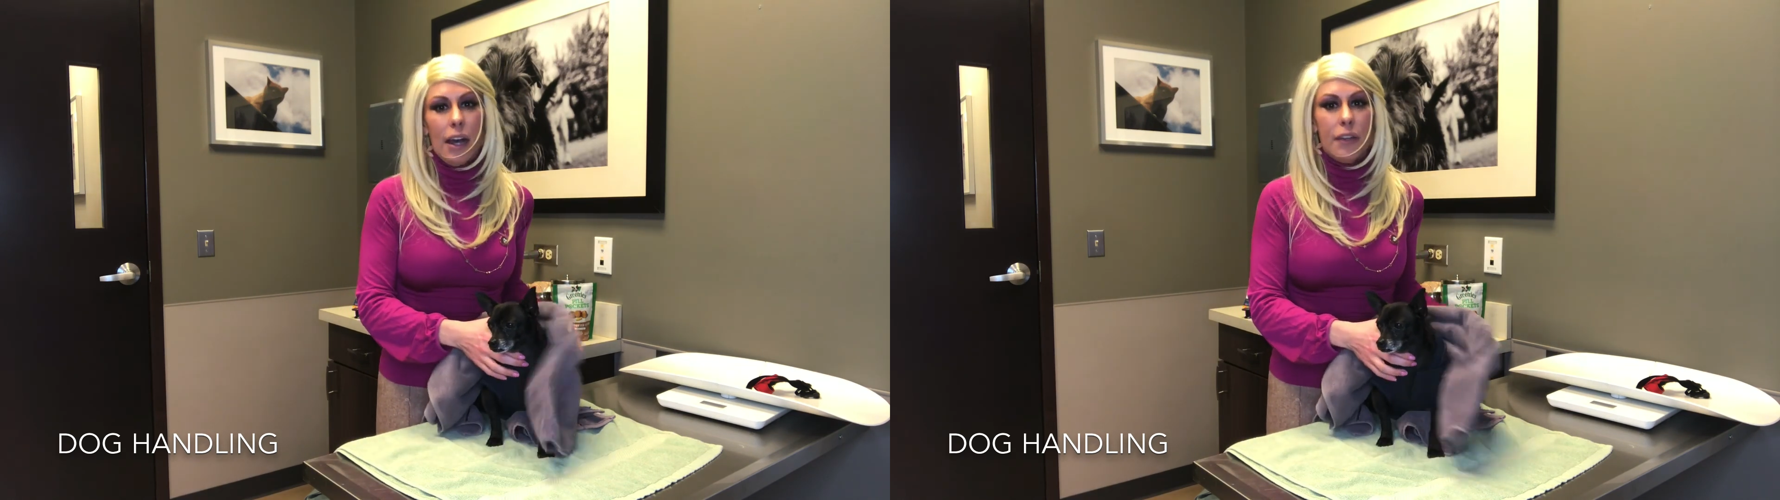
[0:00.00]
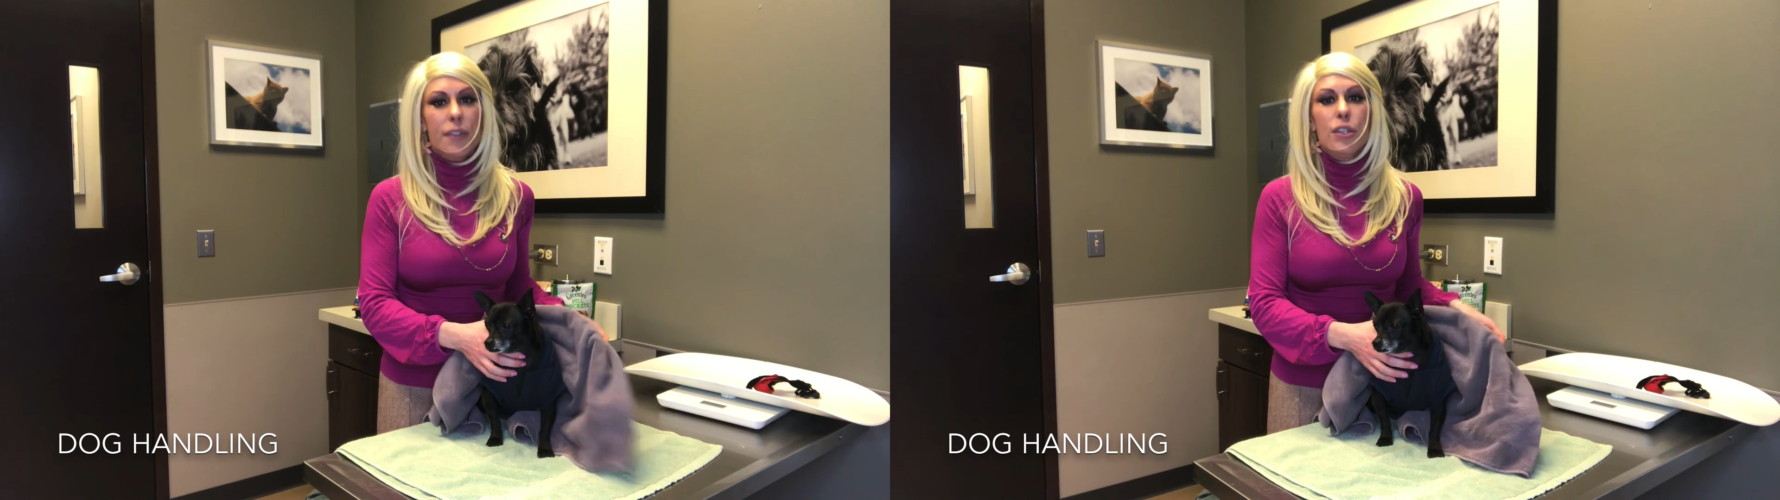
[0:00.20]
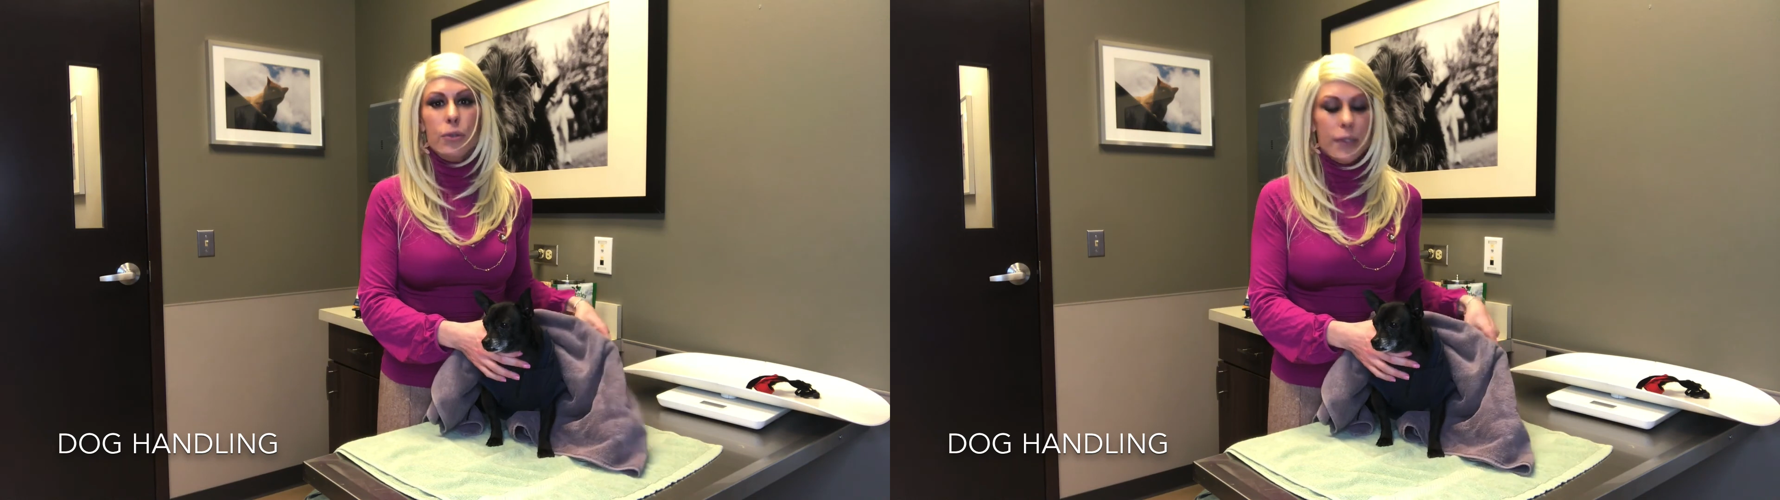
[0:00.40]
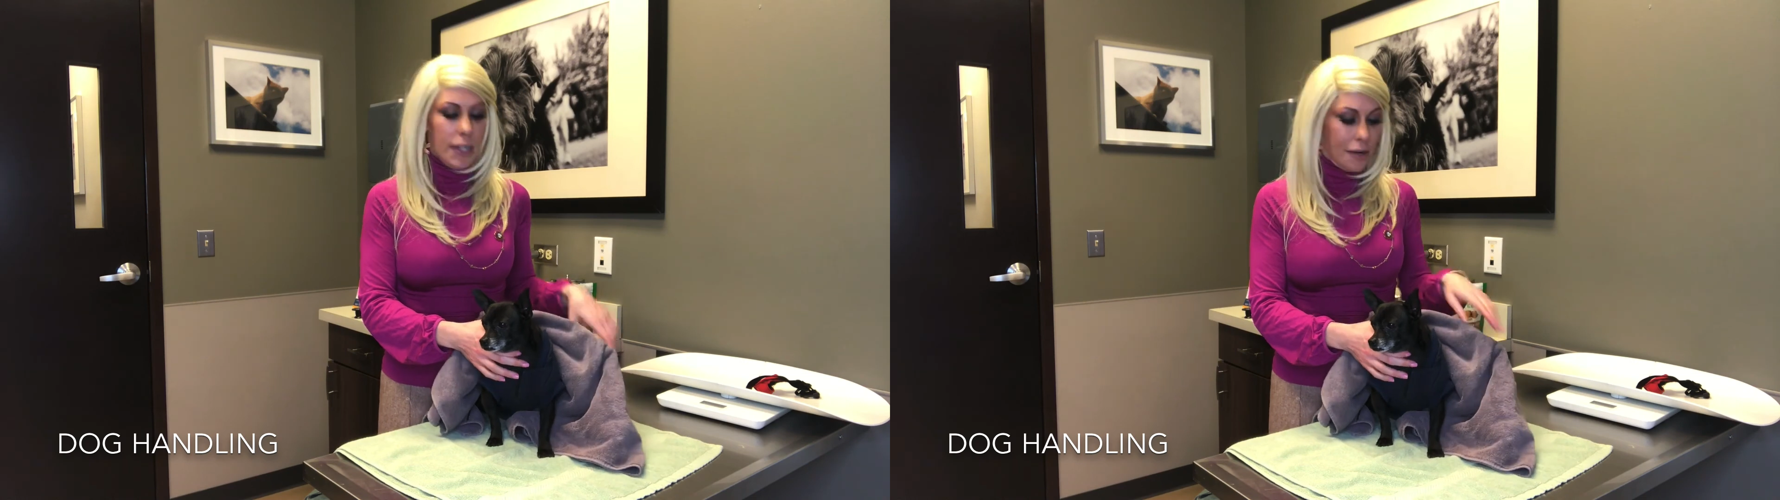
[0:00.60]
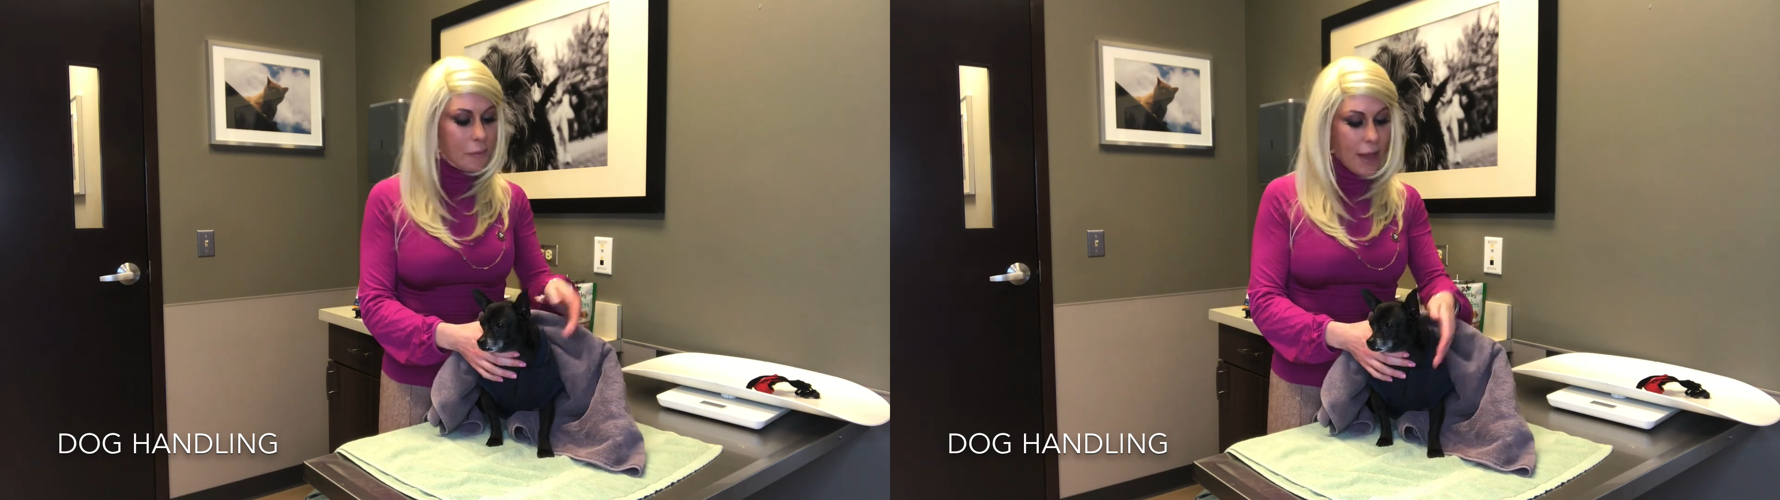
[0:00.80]
us use
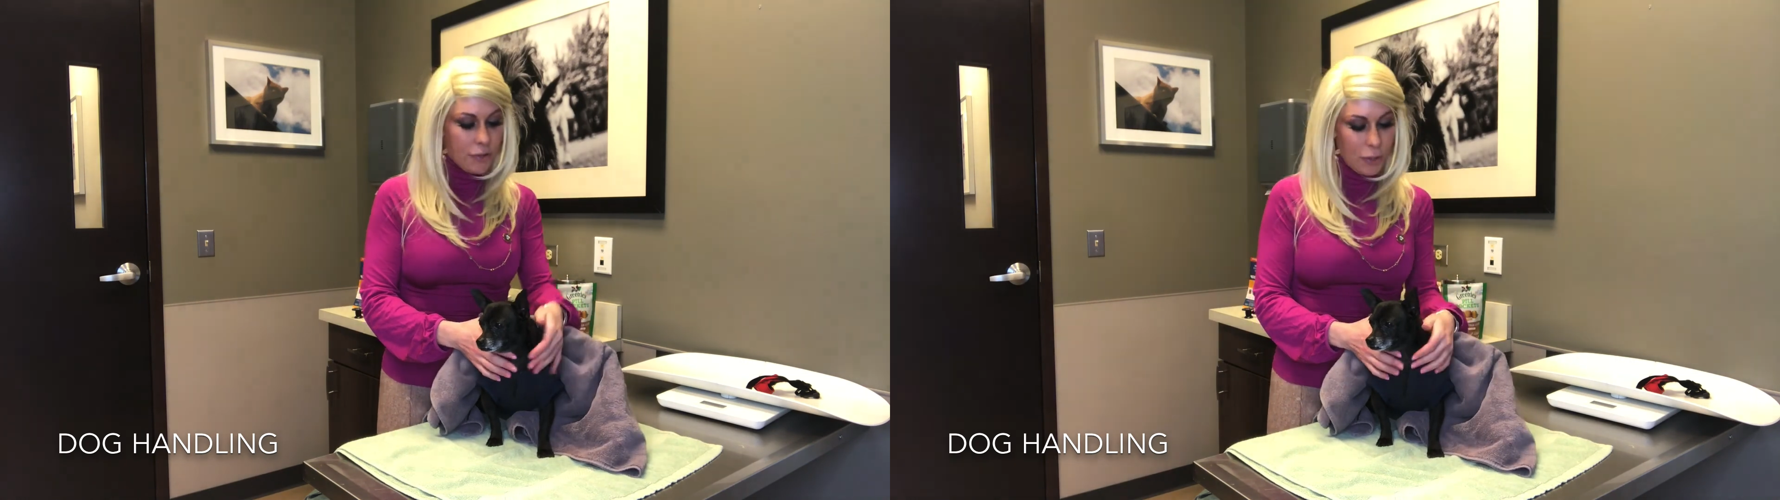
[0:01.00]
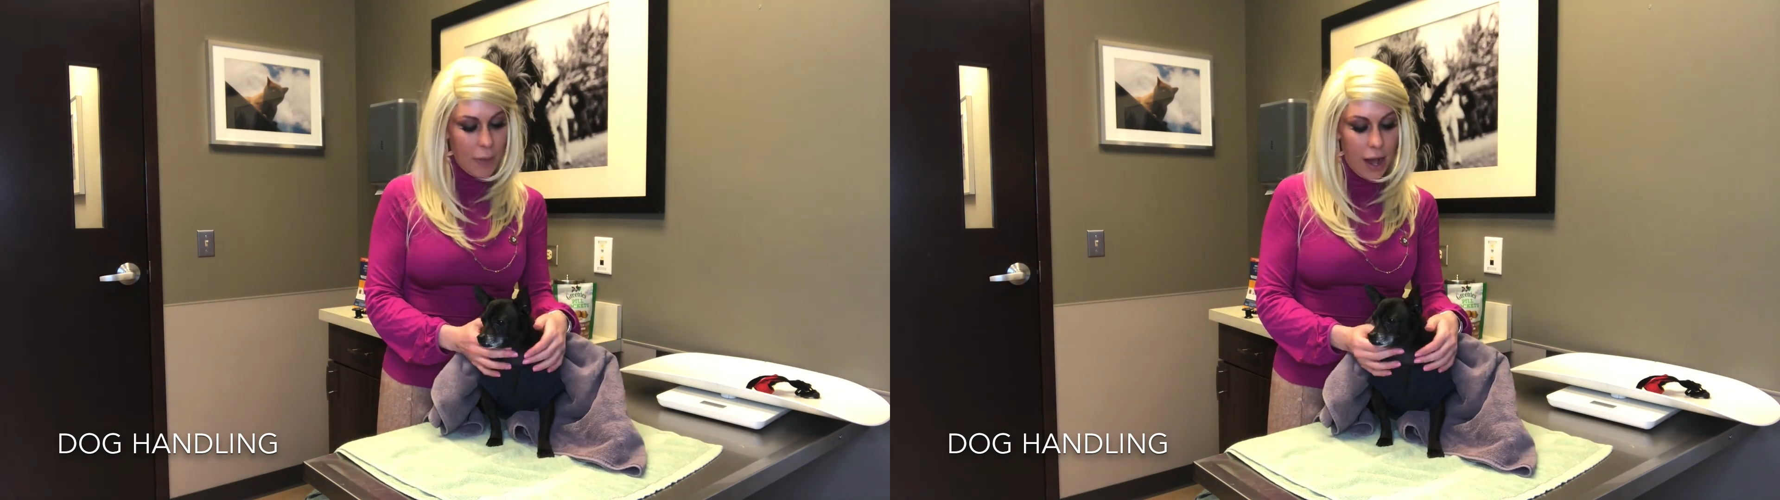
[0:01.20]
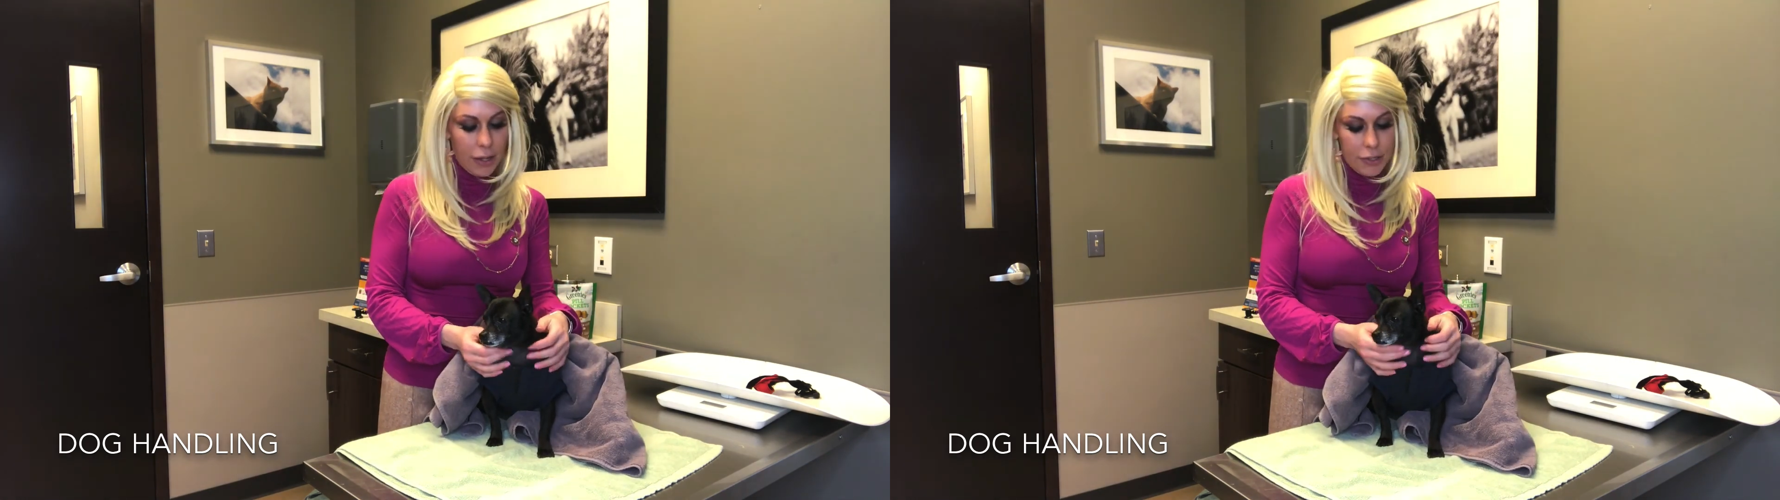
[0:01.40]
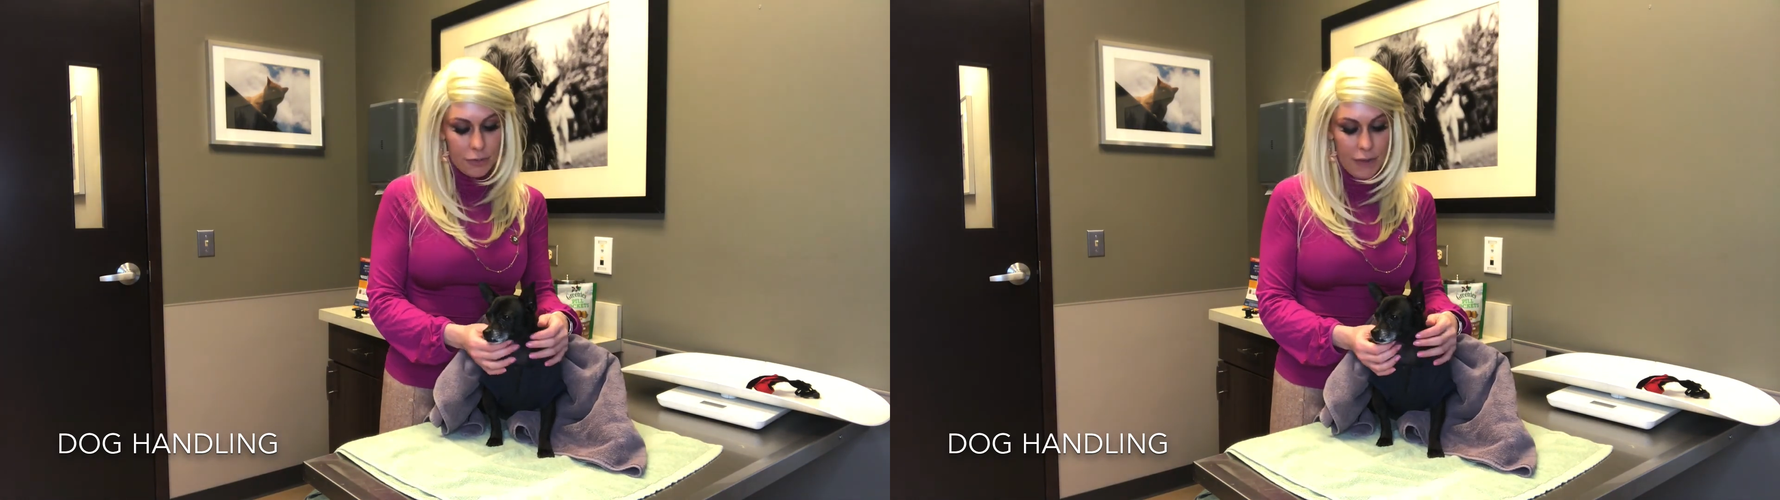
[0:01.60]
here at Metropolitan